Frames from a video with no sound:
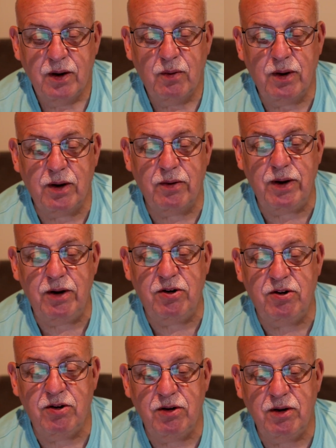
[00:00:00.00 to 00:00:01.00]
Well,
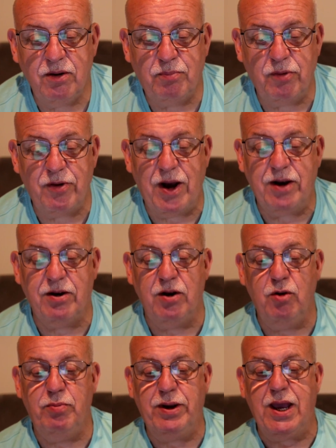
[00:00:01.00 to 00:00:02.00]
grease provides
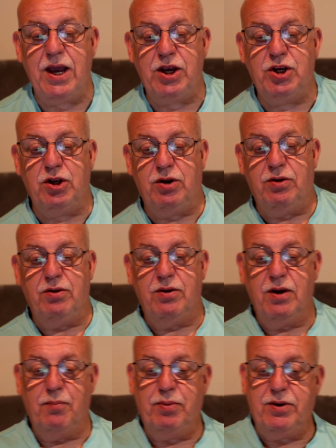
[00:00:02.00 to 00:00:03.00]
lubrication,
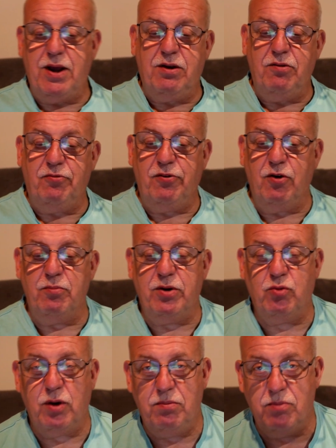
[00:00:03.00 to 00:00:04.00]
a protective film
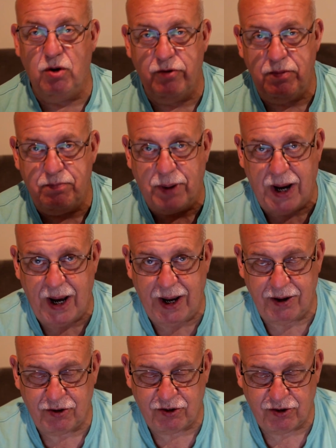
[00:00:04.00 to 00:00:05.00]
between moving
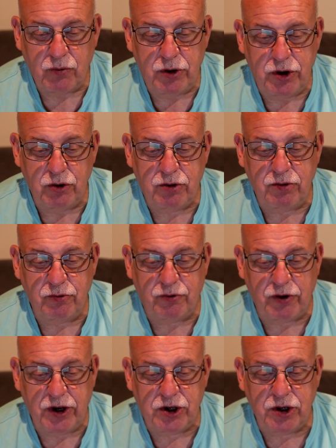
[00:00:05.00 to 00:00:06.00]
parts, reducing
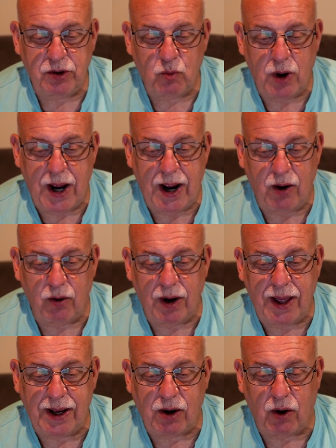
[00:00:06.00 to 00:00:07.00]
friction and wear.
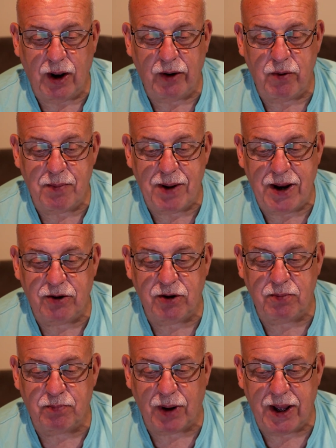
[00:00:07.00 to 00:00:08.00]
Unlike oil, it remains
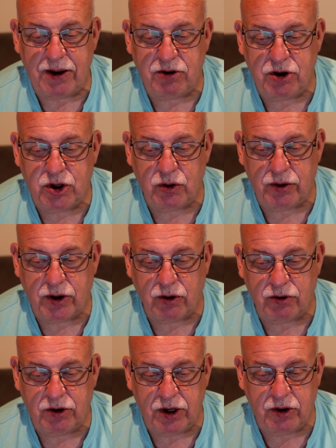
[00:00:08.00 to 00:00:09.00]
in place, ensuring
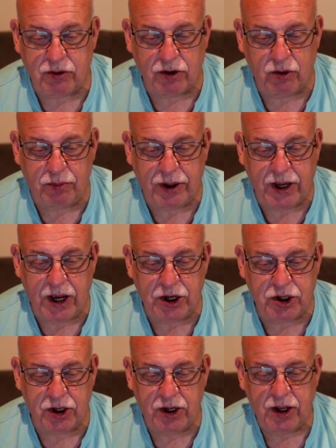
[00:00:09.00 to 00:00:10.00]
continuous
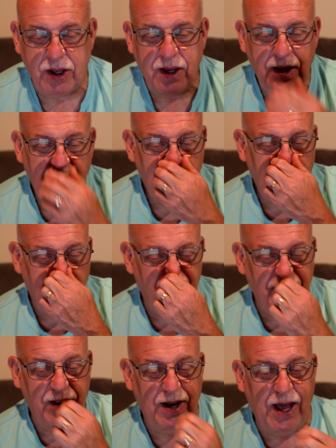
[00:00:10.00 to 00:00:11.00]
lubrication,
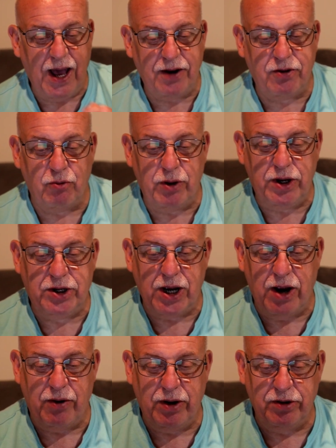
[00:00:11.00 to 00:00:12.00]
even in hard to reach
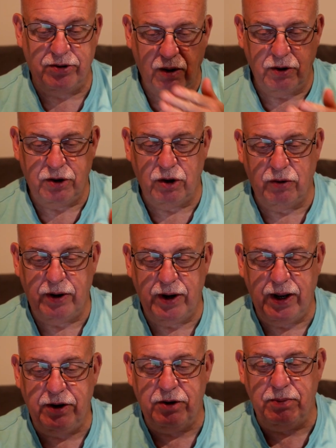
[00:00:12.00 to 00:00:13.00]
areas or
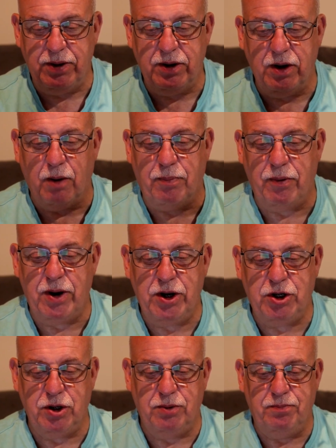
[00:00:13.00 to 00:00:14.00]
during intermittent
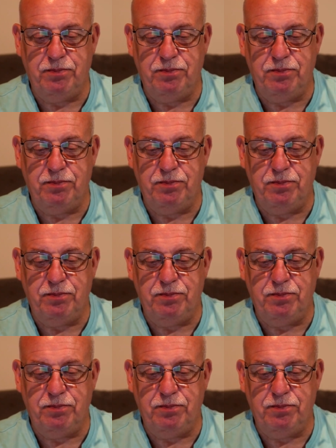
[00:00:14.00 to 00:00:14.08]
operation.